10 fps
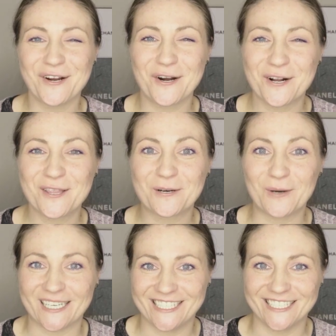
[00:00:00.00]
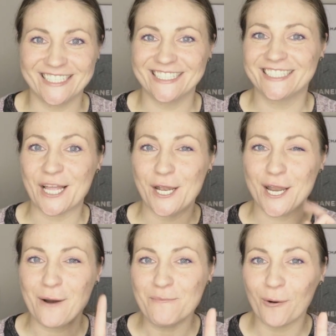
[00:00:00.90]
Here are the questions.
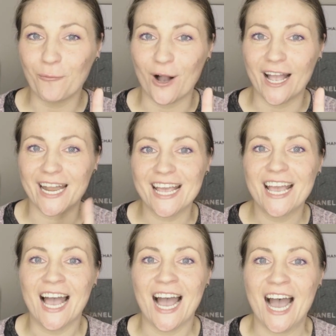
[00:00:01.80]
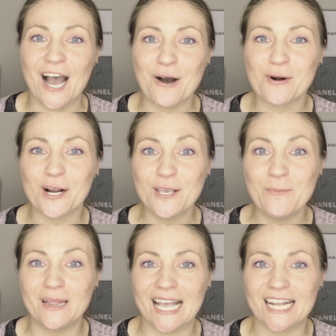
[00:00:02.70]
Number 1, how
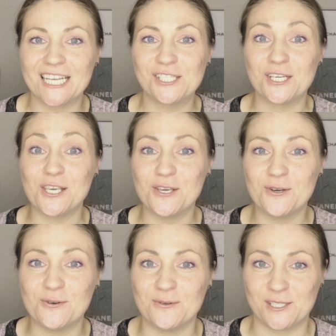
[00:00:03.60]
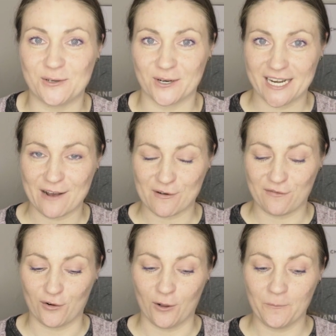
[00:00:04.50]
are you planning to use your
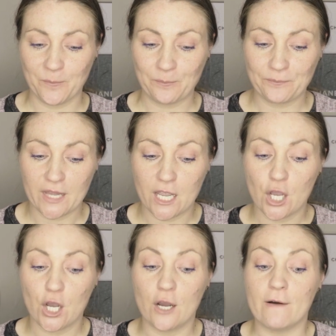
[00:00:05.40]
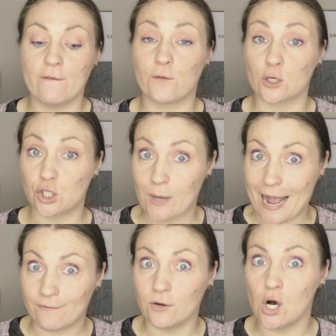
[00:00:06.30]
Neverfull? For
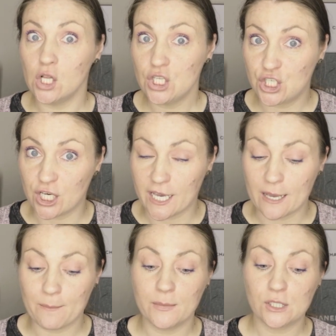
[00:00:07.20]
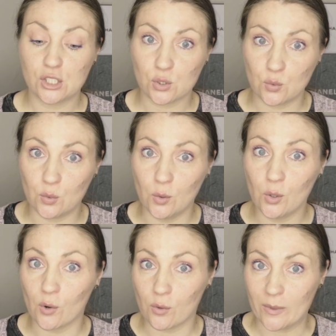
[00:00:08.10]
travel, gym,
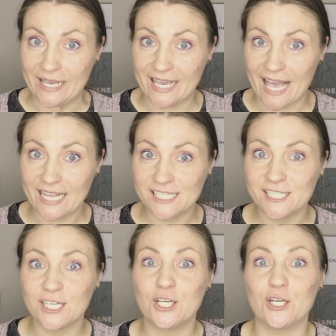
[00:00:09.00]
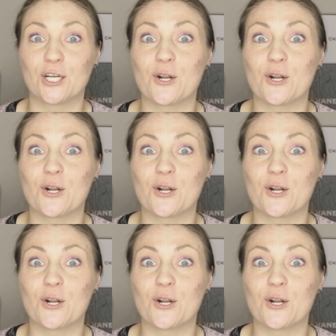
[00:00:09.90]
school, or weekend,